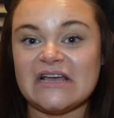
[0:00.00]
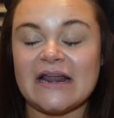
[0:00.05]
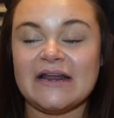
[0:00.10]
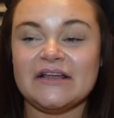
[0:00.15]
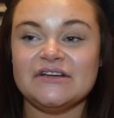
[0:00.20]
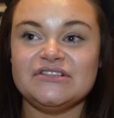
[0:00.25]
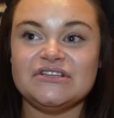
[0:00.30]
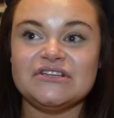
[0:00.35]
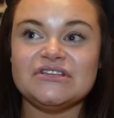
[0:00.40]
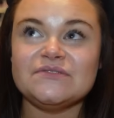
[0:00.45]
And
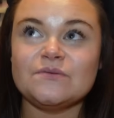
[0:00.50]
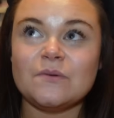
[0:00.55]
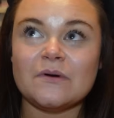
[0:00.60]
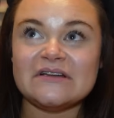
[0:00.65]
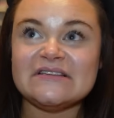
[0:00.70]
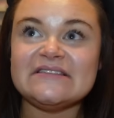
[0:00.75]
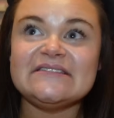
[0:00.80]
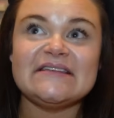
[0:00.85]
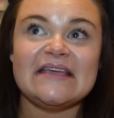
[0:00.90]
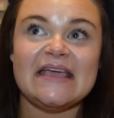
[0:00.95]
I just want
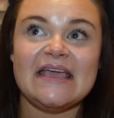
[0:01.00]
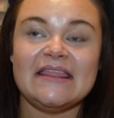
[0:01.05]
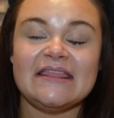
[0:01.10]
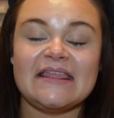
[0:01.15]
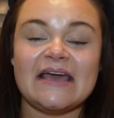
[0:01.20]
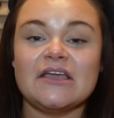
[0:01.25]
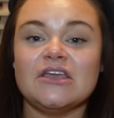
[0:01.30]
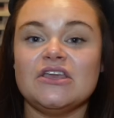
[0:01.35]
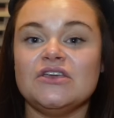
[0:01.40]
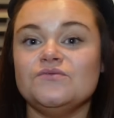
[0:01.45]
to say
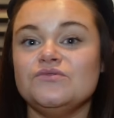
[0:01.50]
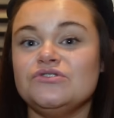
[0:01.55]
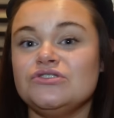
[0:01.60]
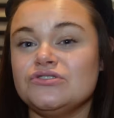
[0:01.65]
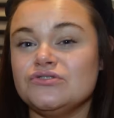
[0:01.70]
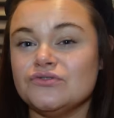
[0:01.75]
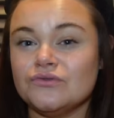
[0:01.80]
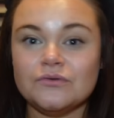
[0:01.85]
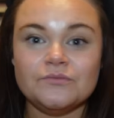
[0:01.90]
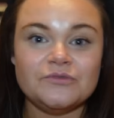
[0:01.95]
thank you
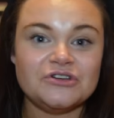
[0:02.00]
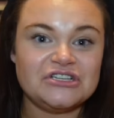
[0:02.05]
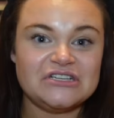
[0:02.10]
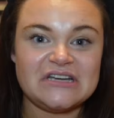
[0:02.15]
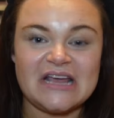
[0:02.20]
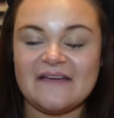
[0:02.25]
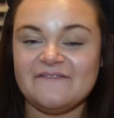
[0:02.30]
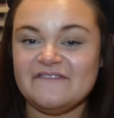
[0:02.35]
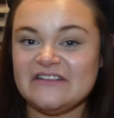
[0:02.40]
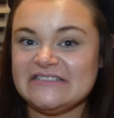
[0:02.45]
so much
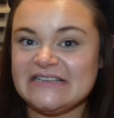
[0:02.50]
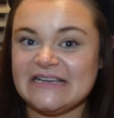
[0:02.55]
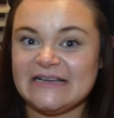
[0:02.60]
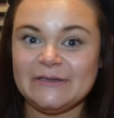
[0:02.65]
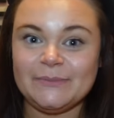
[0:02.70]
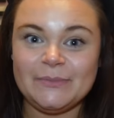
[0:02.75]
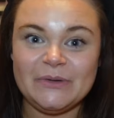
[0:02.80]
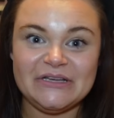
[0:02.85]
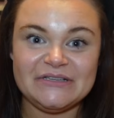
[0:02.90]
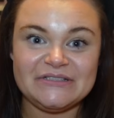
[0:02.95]
to every
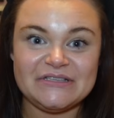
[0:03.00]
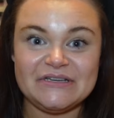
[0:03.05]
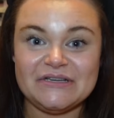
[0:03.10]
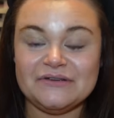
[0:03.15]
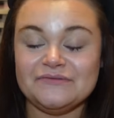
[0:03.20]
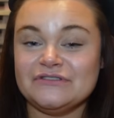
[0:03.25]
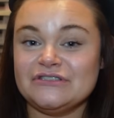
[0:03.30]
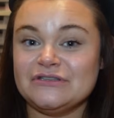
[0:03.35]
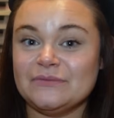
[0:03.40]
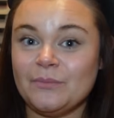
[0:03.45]
single person
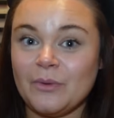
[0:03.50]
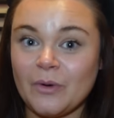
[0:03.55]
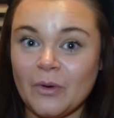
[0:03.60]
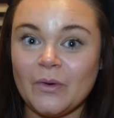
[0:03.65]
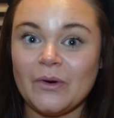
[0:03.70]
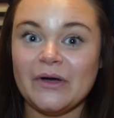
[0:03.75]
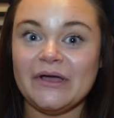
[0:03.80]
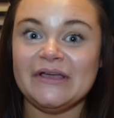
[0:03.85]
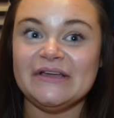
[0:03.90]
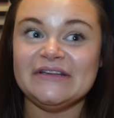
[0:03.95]
who
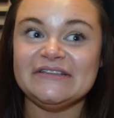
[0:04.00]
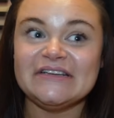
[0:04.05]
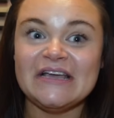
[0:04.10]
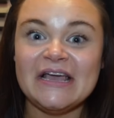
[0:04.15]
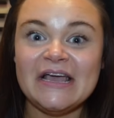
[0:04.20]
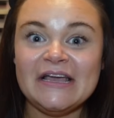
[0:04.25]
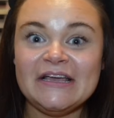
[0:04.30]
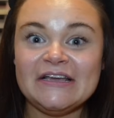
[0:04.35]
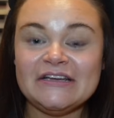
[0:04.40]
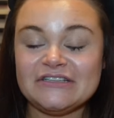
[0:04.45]
supported
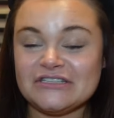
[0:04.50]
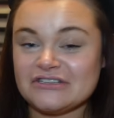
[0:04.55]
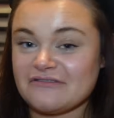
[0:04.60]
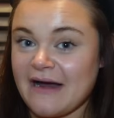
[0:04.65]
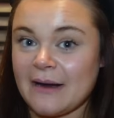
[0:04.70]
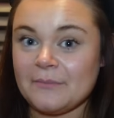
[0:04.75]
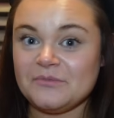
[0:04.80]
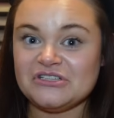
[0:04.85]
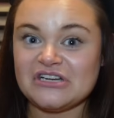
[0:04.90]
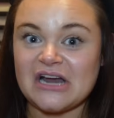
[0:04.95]

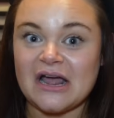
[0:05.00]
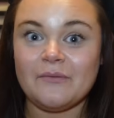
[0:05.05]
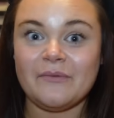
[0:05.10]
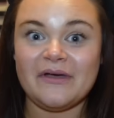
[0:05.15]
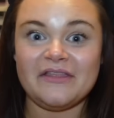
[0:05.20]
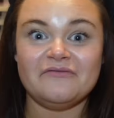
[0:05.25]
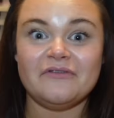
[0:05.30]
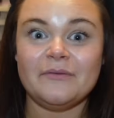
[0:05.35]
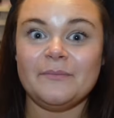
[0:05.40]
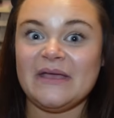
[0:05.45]
Scrap Chat,
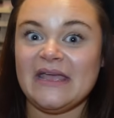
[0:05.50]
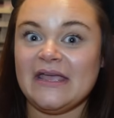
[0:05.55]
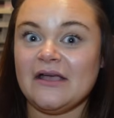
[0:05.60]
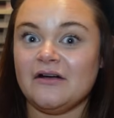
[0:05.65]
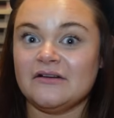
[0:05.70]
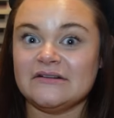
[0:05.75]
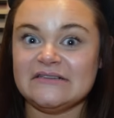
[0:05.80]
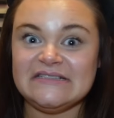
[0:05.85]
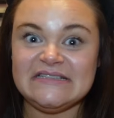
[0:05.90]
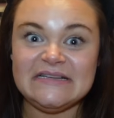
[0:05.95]
whether it be
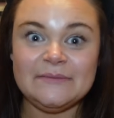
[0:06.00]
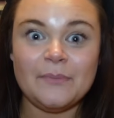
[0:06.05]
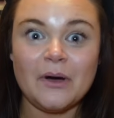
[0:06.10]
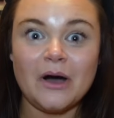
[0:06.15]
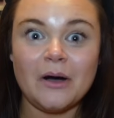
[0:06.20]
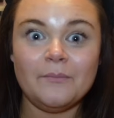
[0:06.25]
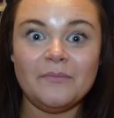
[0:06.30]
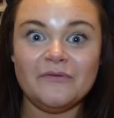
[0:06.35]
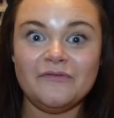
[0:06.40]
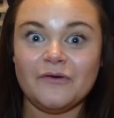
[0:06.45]
on
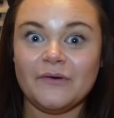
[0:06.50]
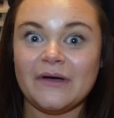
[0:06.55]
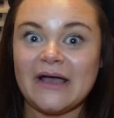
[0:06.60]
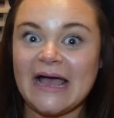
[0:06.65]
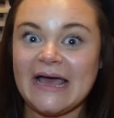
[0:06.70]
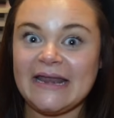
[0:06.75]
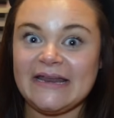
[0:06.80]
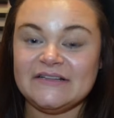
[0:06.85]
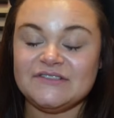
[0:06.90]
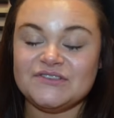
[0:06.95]
Depop before it
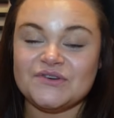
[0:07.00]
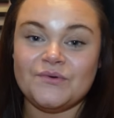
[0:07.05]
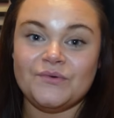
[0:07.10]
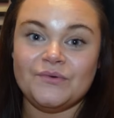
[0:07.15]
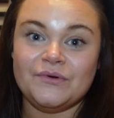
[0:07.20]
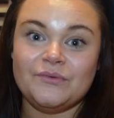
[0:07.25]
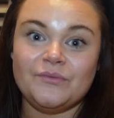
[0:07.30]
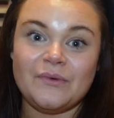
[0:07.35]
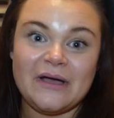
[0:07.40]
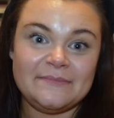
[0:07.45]
had its
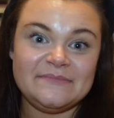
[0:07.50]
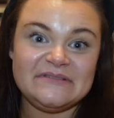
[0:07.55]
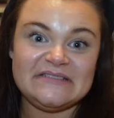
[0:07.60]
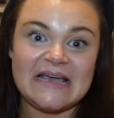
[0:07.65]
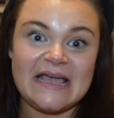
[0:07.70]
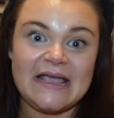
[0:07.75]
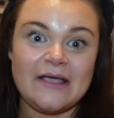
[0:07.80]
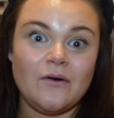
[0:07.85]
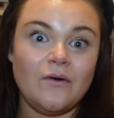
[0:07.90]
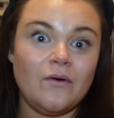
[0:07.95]
own
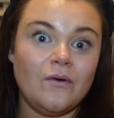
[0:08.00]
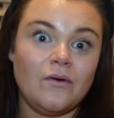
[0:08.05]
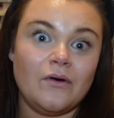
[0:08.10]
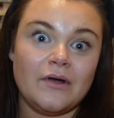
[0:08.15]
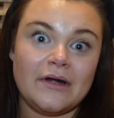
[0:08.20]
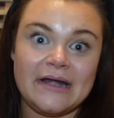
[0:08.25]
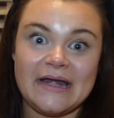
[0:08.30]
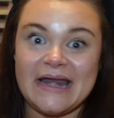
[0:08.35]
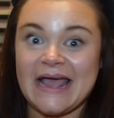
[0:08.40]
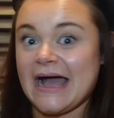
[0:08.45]
website
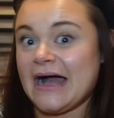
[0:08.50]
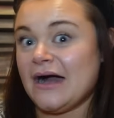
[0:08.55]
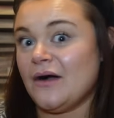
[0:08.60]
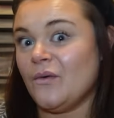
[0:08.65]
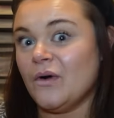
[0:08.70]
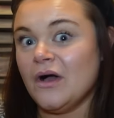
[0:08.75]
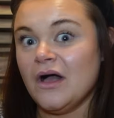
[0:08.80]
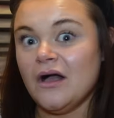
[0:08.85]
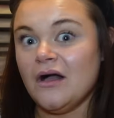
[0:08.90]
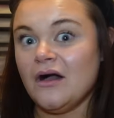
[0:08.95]
or
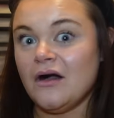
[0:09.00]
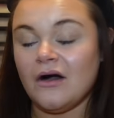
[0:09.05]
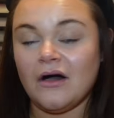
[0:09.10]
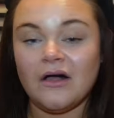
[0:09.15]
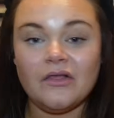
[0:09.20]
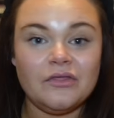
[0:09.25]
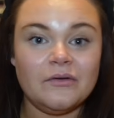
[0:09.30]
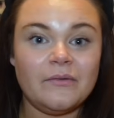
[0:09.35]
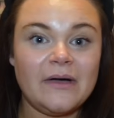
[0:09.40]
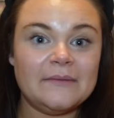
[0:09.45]
now
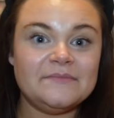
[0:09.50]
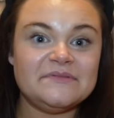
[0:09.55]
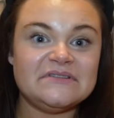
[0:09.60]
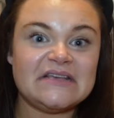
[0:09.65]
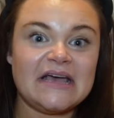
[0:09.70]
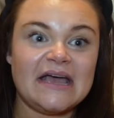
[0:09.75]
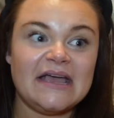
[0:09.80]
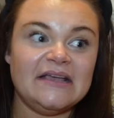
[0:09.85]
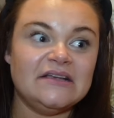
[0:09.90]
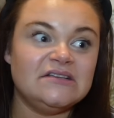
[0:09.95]
on the
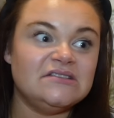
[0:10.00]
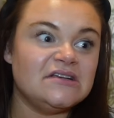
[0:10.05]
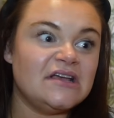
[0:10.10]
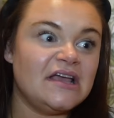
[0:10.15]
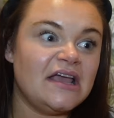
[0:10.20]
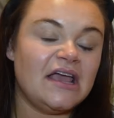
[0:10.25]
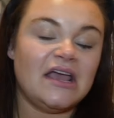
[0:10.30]
website.